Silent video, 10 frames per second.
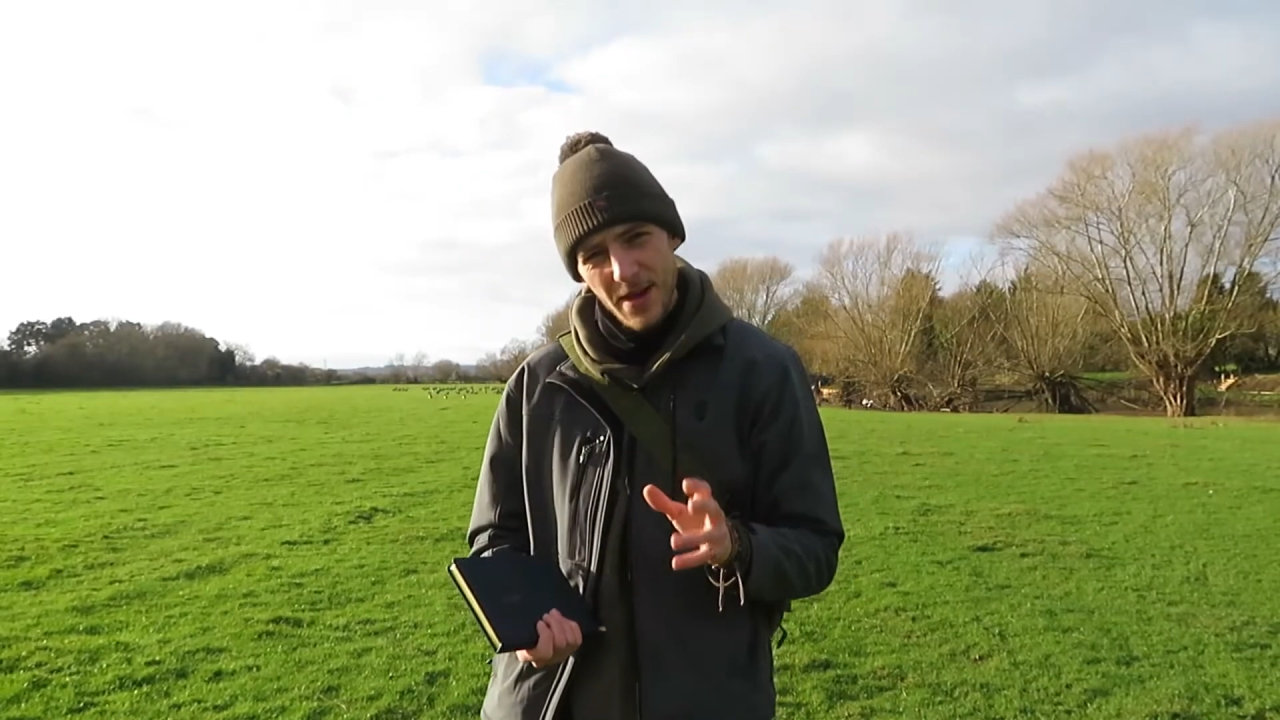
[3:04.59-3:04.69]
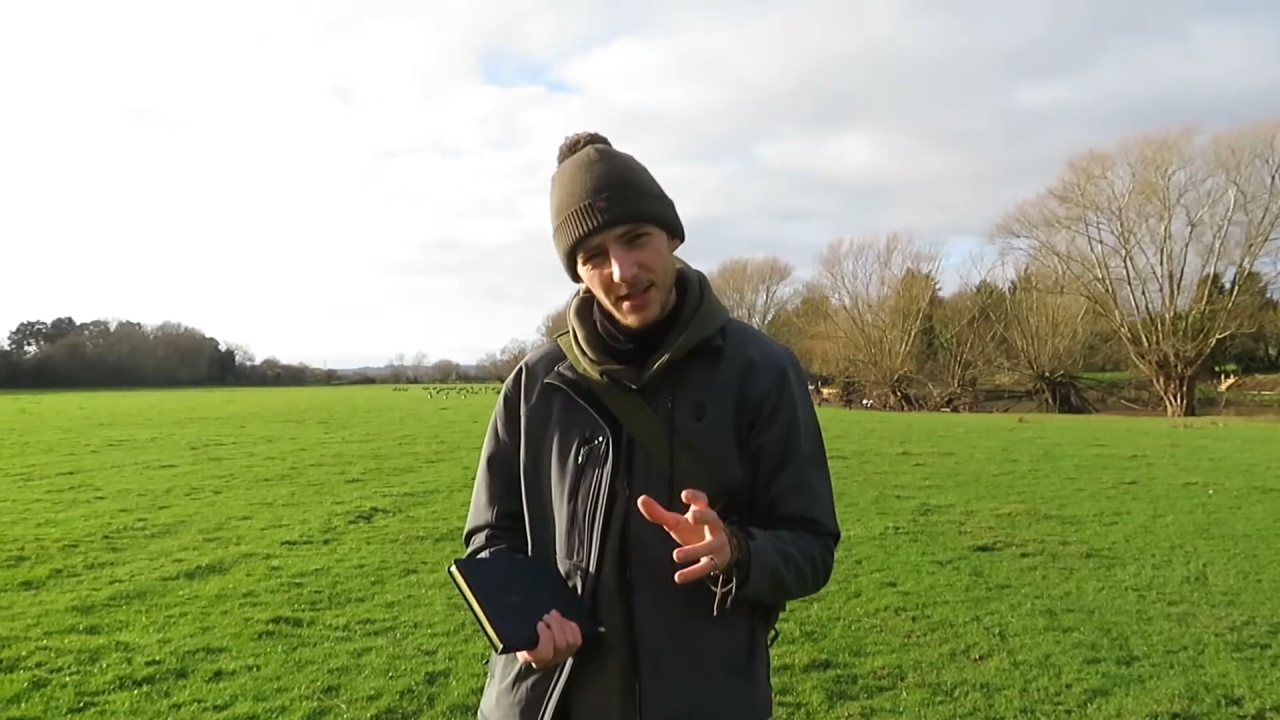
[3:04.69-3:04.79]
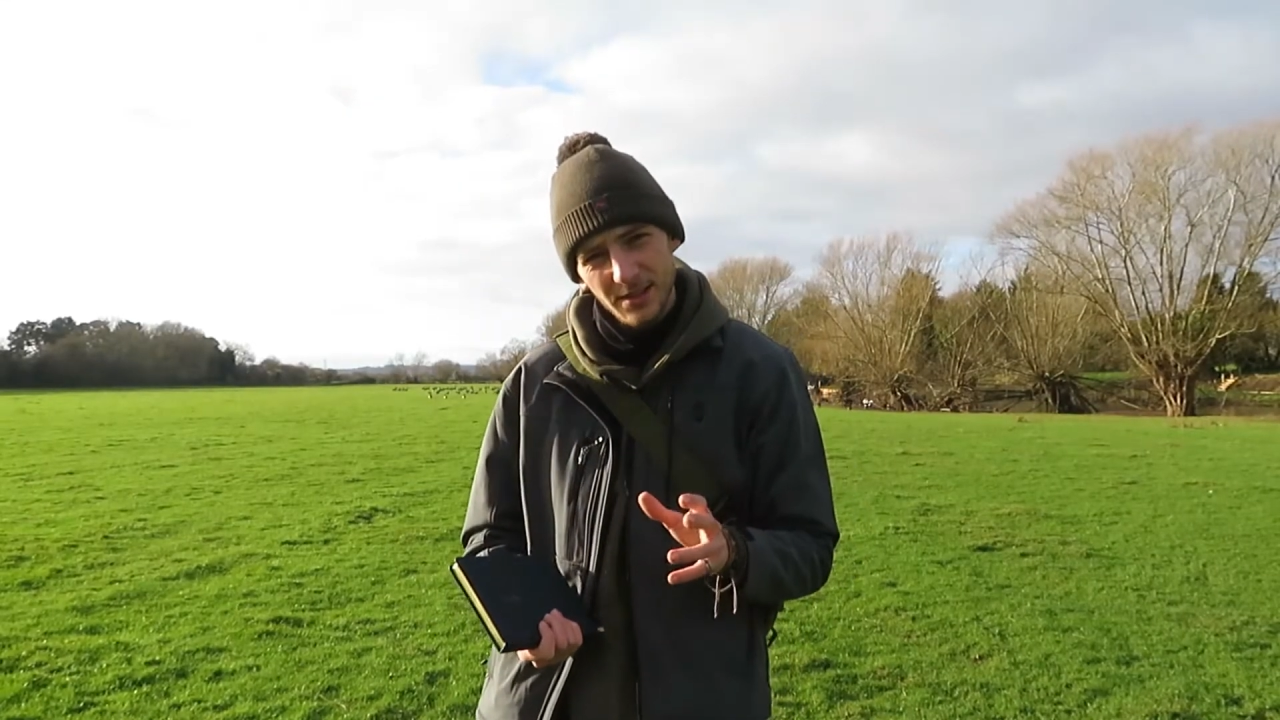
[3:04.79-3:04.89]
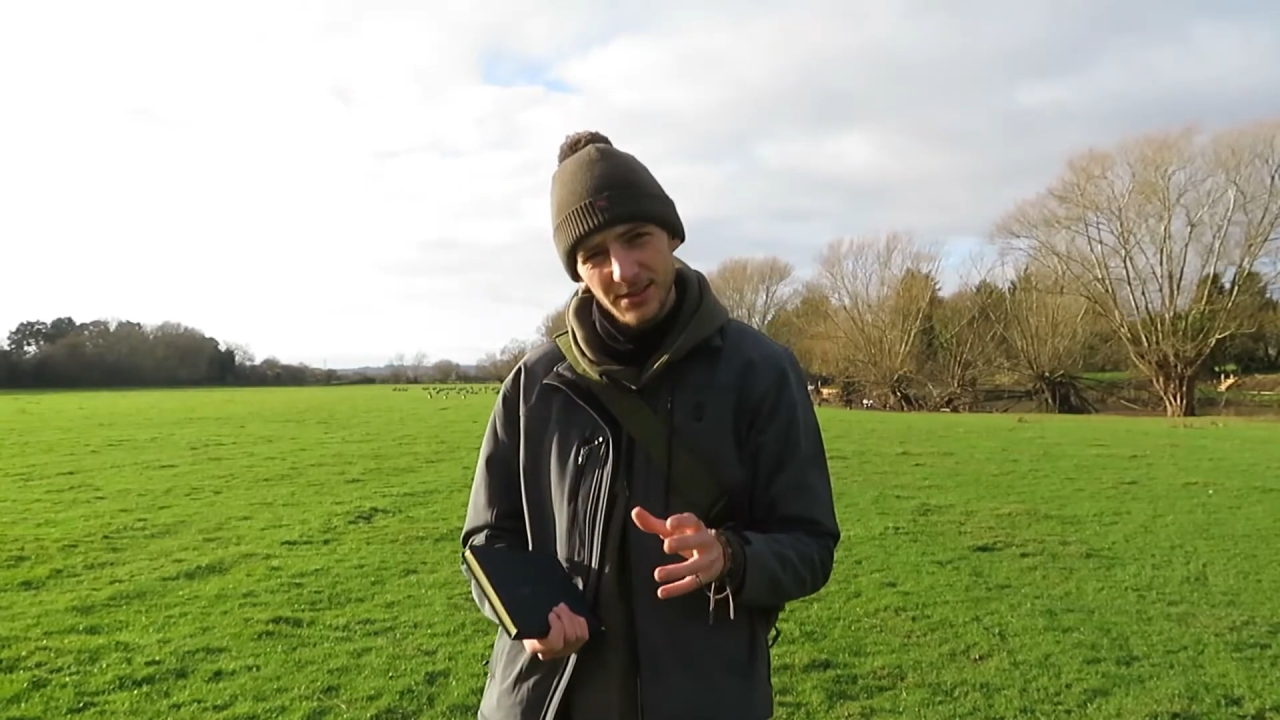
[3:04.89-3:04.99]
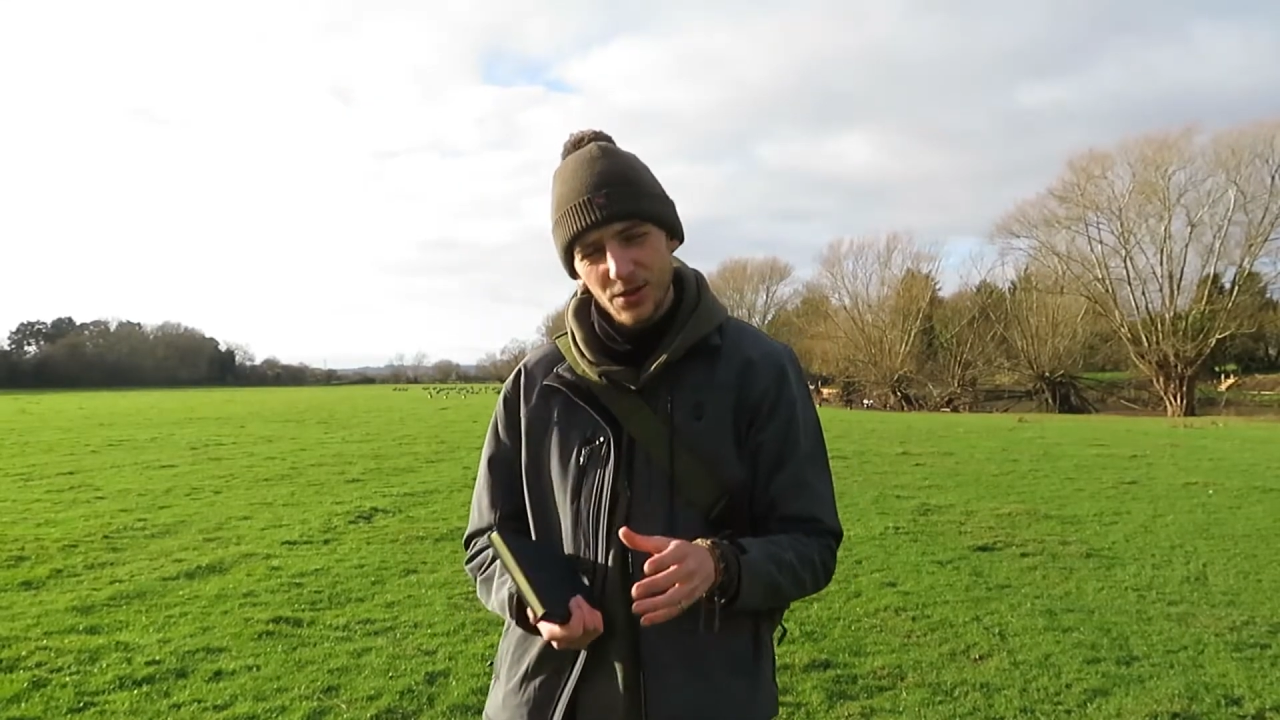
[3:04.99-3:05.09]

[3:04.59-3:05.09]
bills